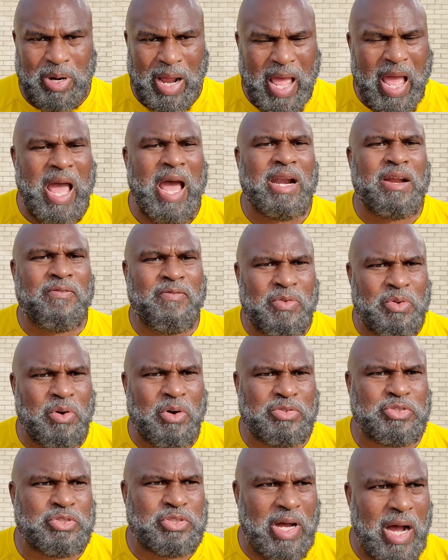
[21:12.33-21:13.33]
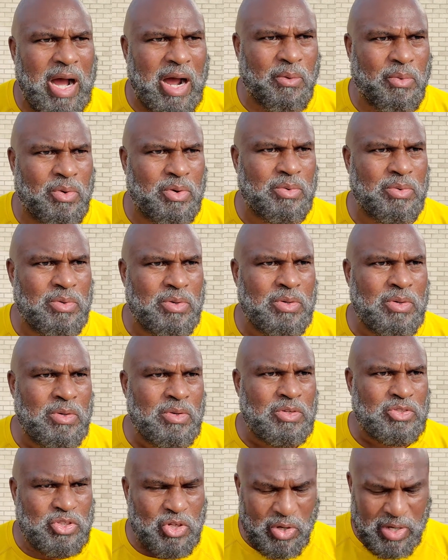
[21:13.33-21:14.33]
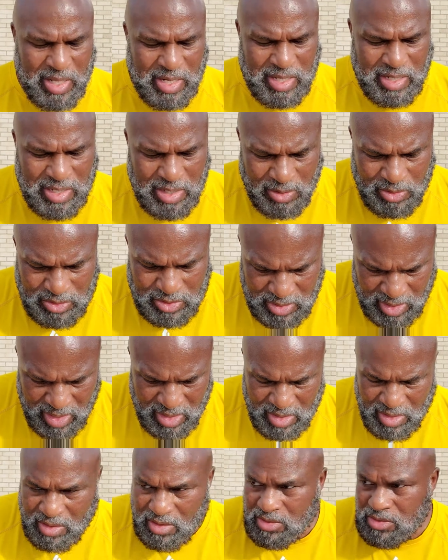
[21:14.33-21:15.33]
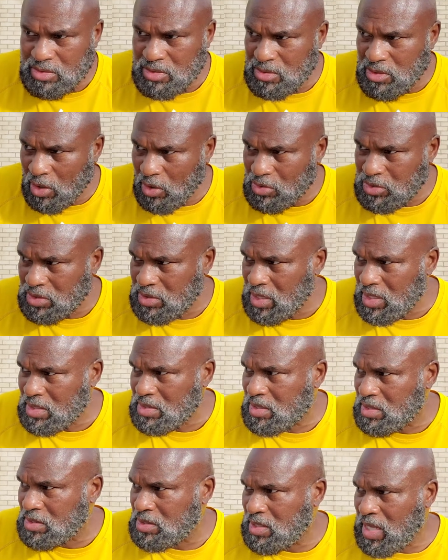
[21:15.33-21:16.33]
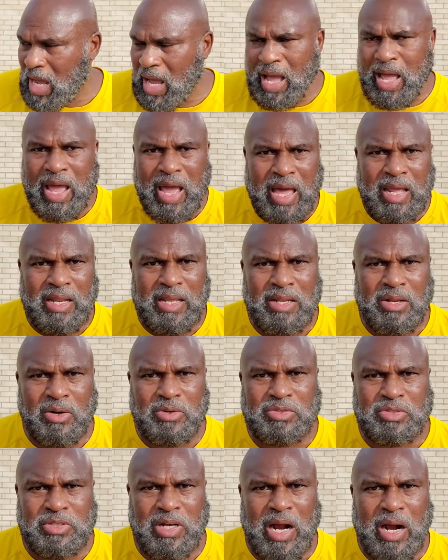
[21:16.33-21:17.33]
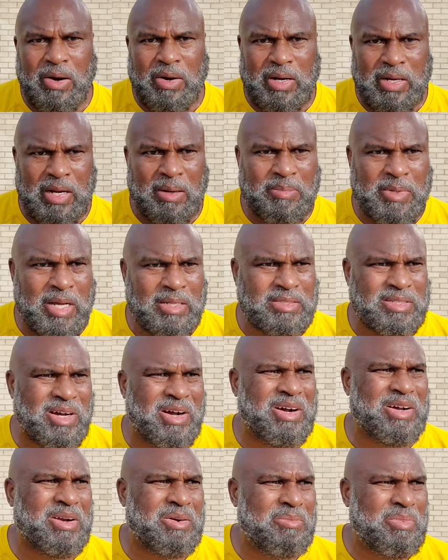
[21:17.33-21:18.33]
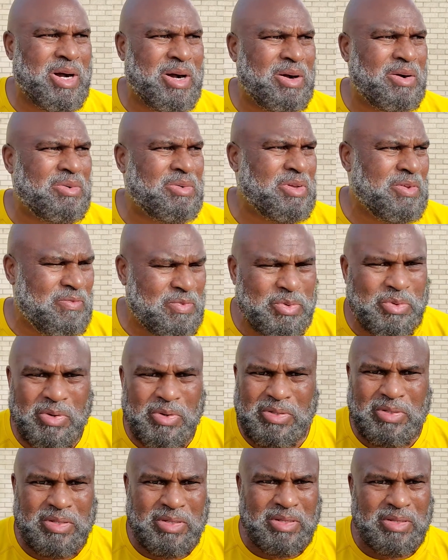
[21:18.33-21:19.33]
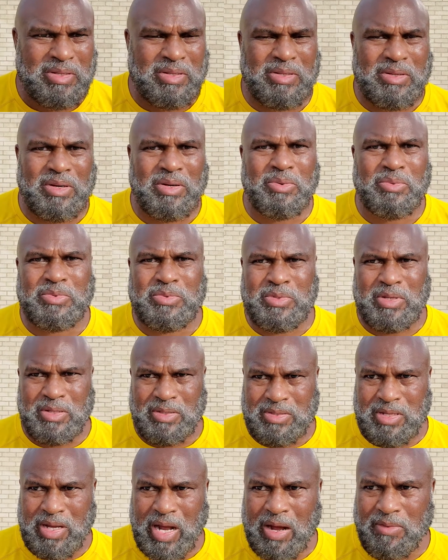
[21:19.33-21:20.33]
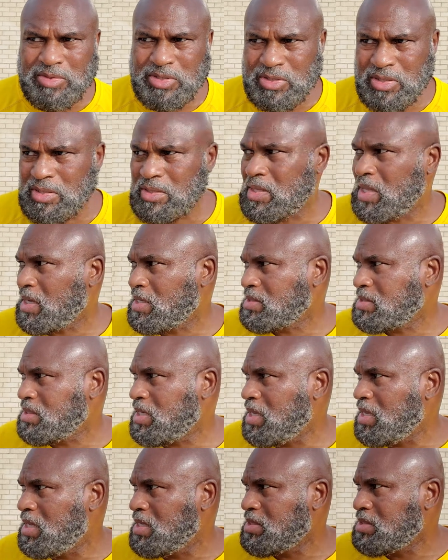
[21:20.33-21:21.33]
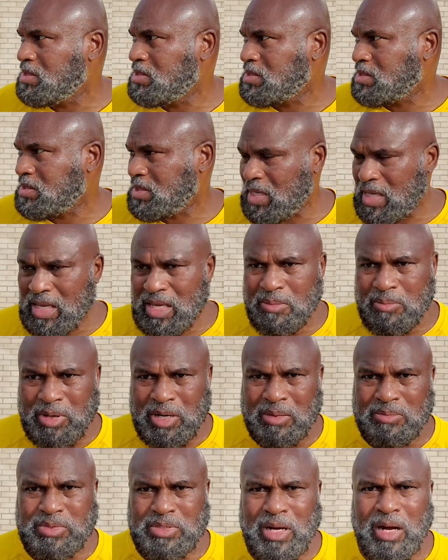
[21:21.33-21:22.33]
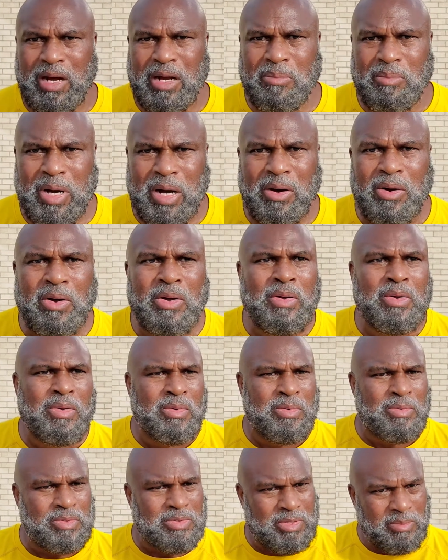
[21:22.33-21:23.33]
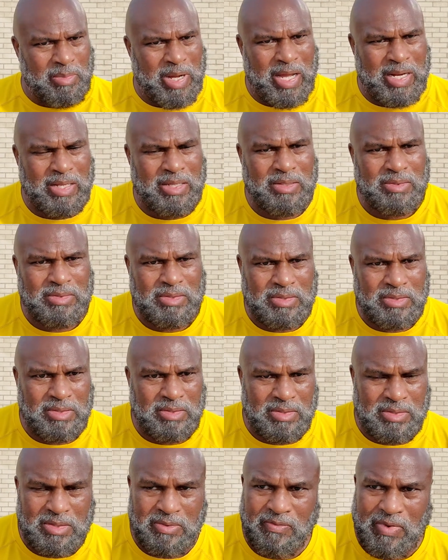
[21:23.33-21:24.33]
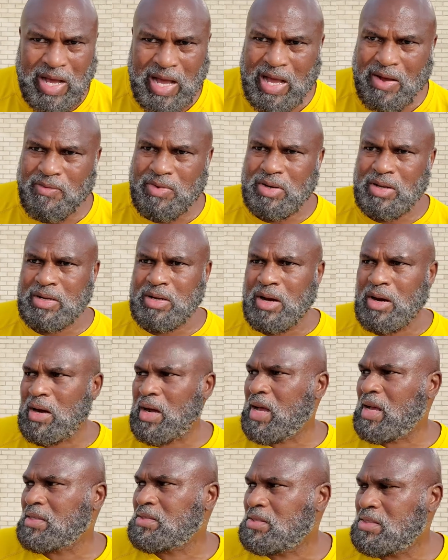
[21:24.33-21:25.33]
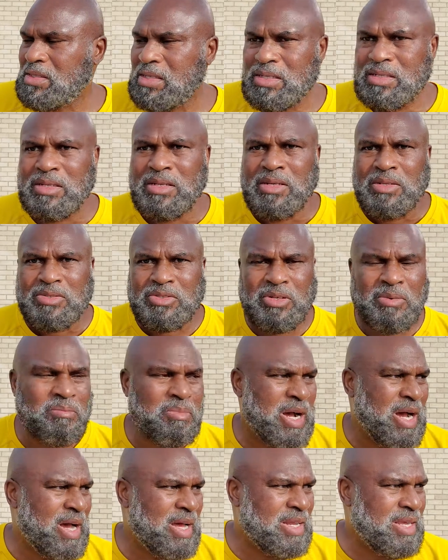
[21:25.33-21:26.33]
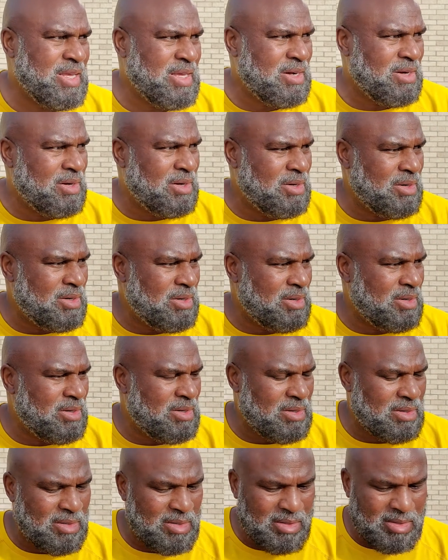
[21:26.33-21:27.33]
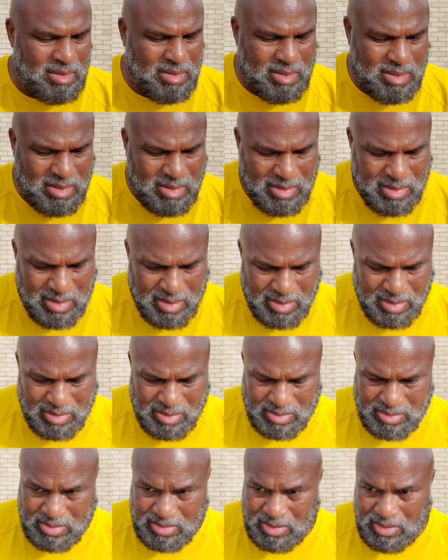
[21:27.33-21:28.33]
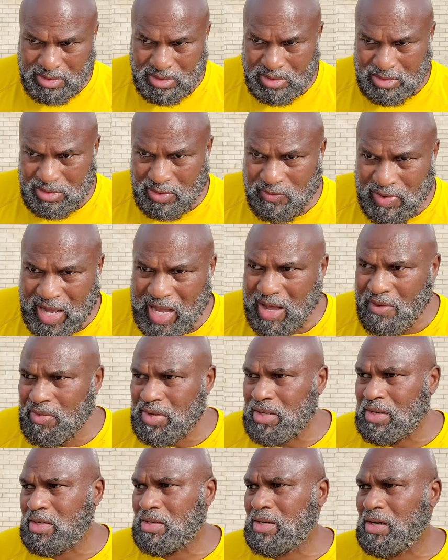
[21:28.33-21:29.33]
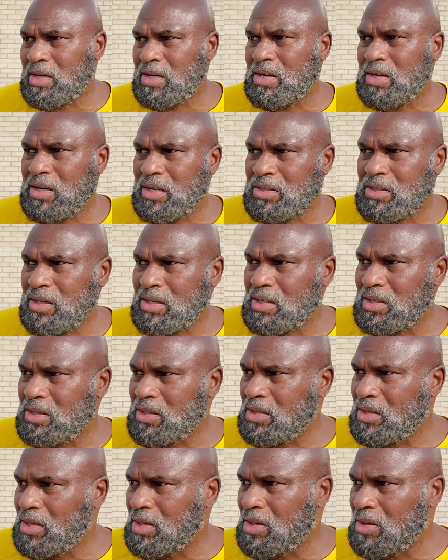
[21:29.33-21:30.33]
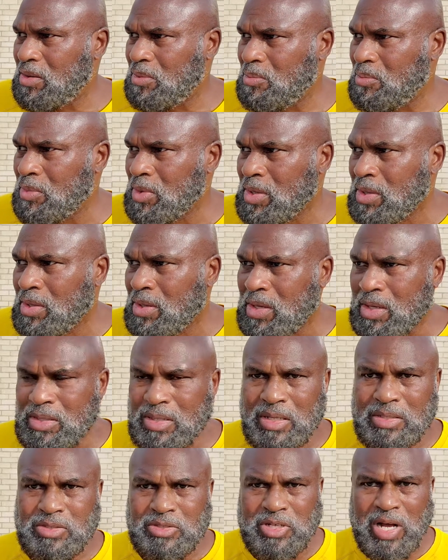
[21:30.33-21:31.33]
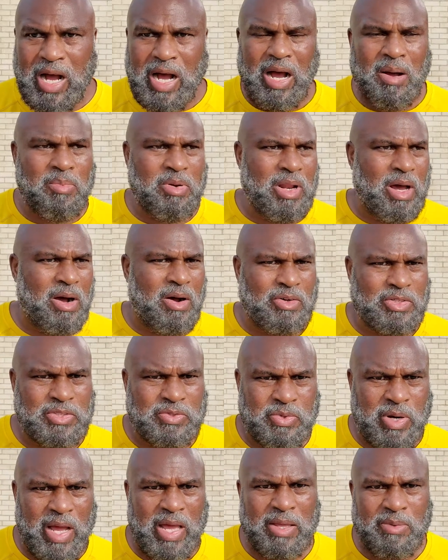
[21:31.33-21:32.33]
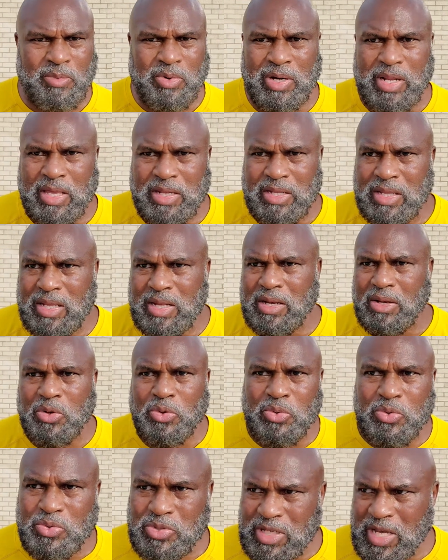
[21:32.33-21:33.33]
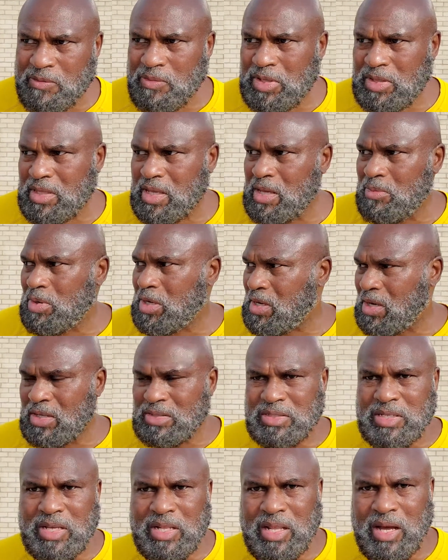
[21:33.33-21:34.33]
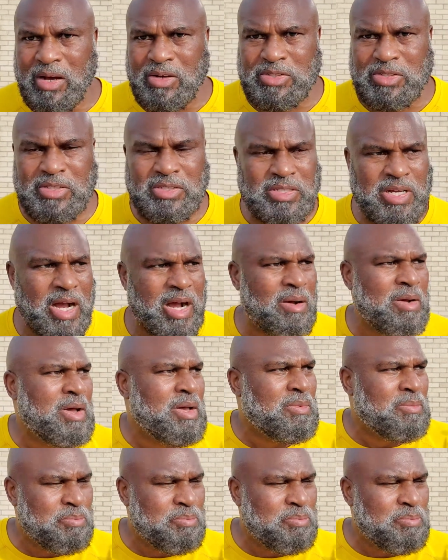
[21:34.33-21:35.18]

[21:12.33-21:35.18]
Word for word: are of no sorrow. So and in those things, those things is not adding no sorrow. And I'm not talking about if you are, you know, obviously, like I said, in sin, but I'm talking about somebody surviving a car accident, somebody uh, uh, uh, surviving a, a, um, a, job loss, right? Where they didn't lose everything because they lost a job.